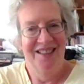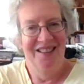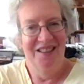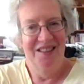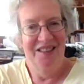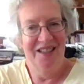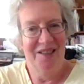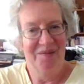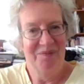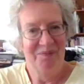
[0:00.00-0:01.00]
Yeah.
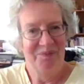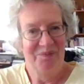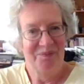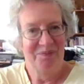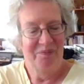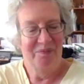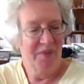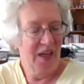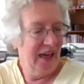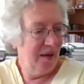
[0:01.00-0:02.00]
Yeah.
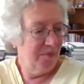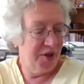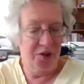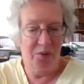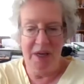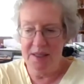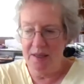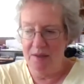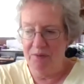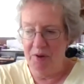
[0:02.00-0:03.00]
But the
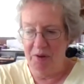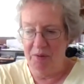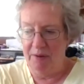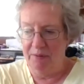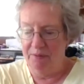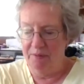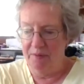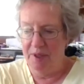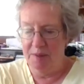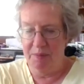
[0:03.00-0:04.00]
Gracie photograph
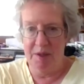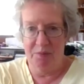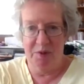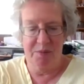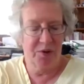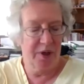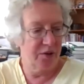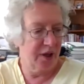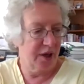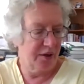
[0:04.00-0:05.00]
was, was pretty
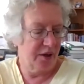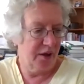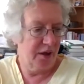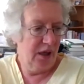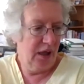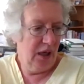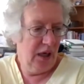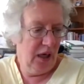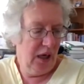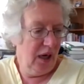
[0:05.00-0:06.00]
good, I thought.
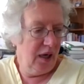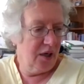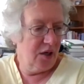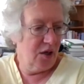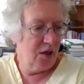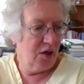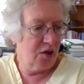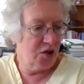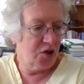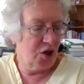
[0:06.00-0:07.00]
Mm-hmm.
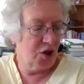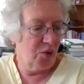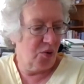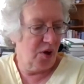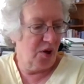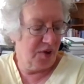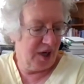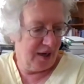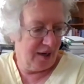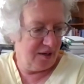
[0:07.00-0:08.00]
So,
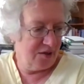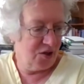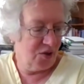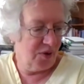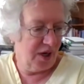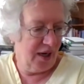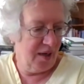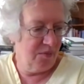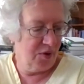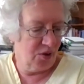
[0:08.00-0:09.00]
okay, so
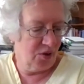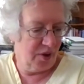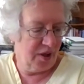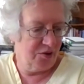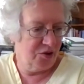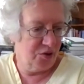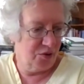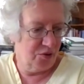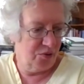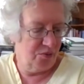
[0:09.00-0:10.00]
I'm going
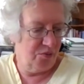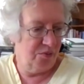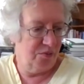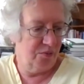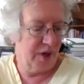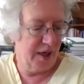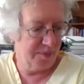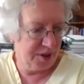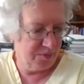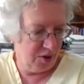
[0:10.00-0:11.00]
to write
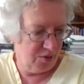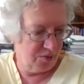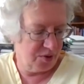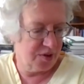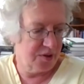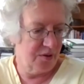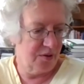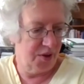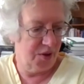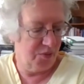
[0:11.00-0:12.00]
up some notes.
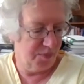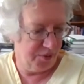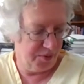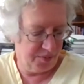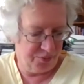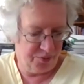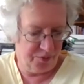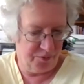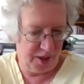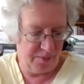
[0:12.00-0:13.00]
You will both
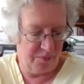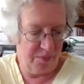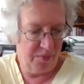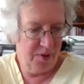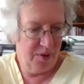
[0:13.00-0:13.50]
improve them.